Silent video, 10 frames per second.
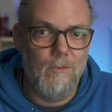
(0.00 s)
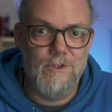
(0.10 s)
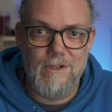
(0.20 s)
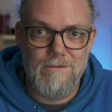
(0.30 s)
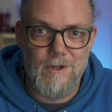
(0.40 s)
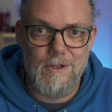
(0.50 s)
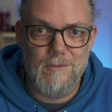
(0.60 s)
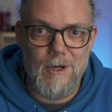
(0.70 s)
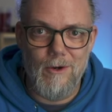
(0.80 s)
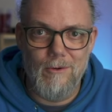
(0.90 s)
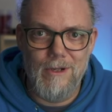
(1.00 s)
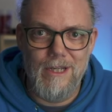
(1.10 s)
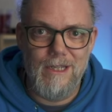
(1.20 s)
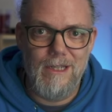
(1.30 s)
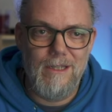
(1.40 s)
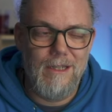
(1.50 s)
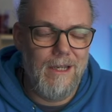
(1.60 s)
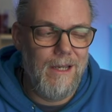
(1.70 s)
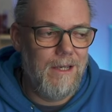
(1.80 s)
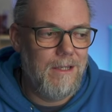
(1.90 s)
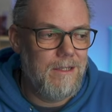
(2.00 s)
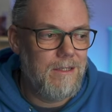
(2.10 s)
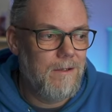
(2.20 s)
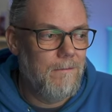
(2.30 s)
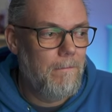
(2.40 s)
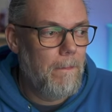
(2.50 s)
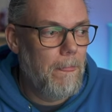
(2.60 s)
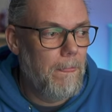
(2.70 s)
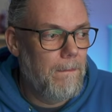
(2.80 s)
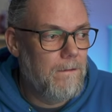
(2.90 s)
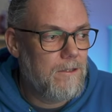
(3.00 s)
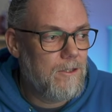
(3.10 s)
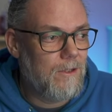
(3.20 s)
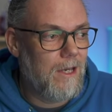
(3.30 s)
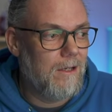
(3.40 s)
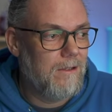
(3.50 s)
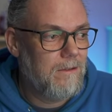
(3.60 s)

which I've talked about already. And so, yeah,